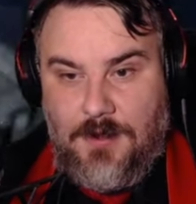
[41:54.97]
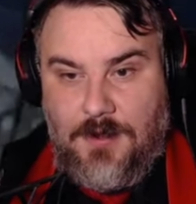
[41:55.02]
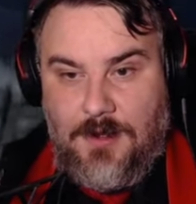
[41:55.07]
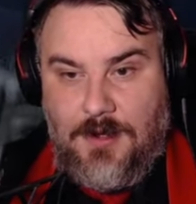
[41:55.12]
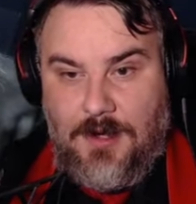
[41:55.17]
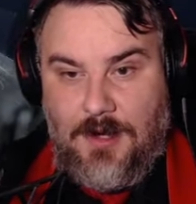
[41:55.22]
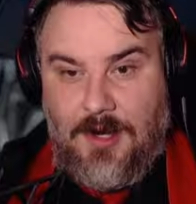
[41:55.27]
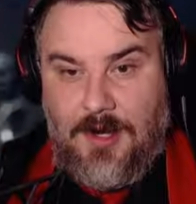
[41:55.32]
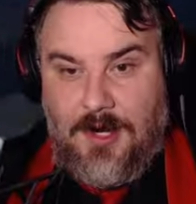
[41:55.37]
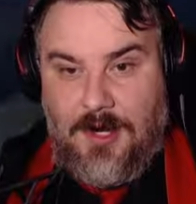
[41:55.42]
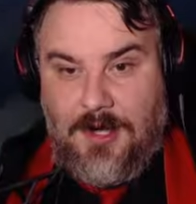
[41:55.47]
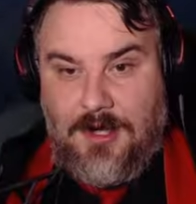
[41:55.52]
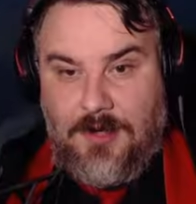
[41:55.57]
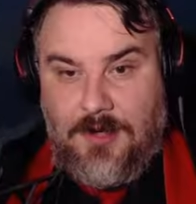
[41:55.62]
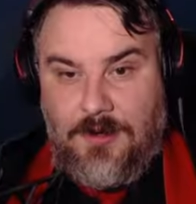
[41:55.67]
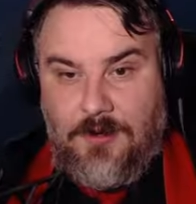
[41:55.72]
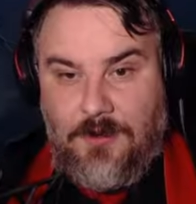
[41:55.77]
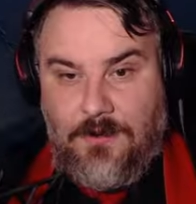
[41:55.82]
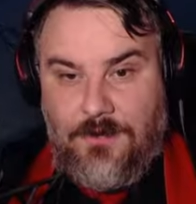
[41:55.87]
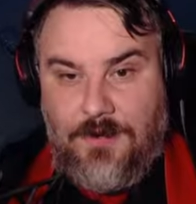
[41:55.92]
Now I can
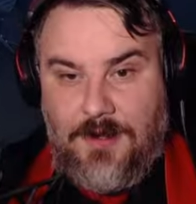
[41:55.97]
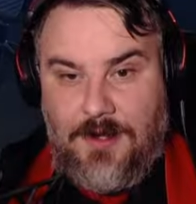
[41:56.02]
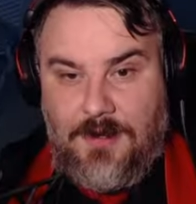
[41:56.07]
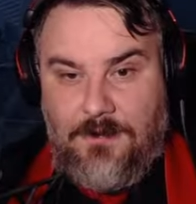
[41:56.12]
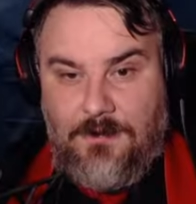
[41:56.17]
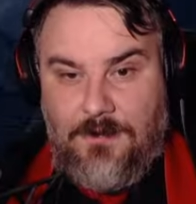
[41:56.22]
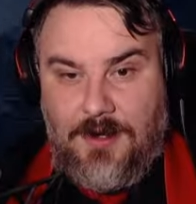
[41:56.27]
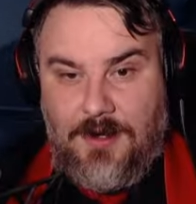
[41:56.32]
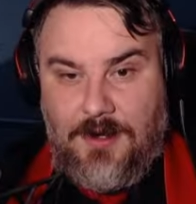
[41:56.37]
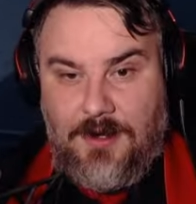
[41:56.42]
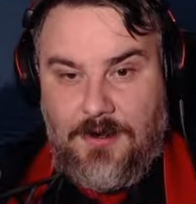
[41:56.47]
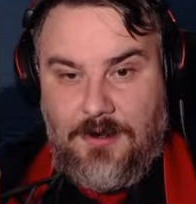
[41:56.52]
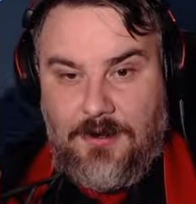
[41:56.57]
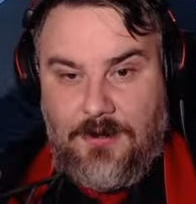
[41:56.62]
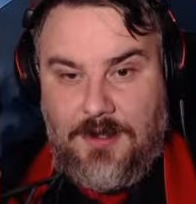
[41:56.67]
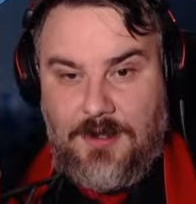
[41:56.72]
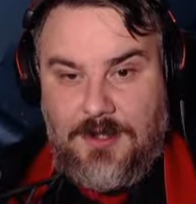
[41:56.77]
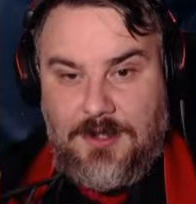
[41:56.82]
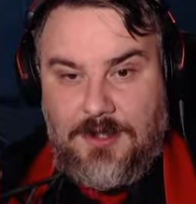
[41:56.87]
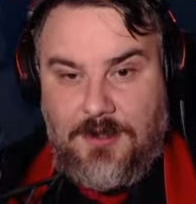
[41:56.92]
call for evac
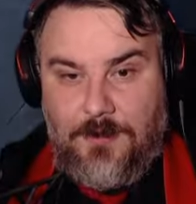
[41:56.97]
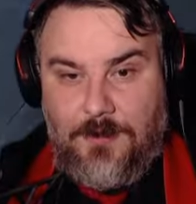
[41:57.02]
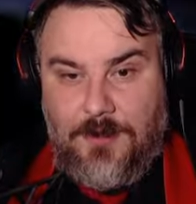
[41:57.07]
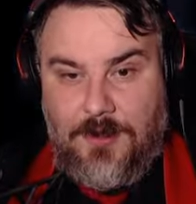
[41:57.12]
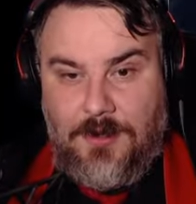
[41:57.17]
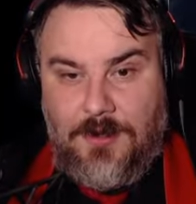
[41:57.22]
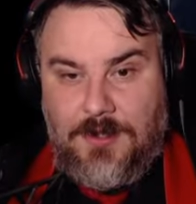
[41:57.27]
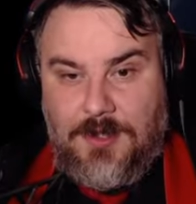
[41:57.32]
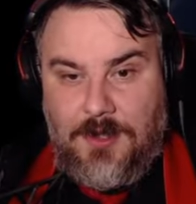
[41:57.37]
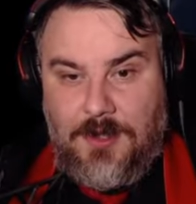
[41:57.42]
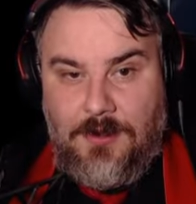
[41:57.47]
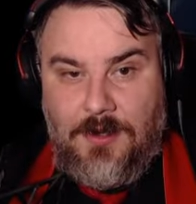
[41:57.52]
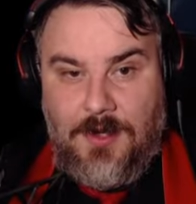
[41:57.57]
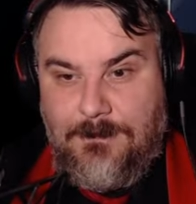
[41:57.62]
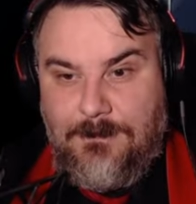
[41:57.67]
on this computer too.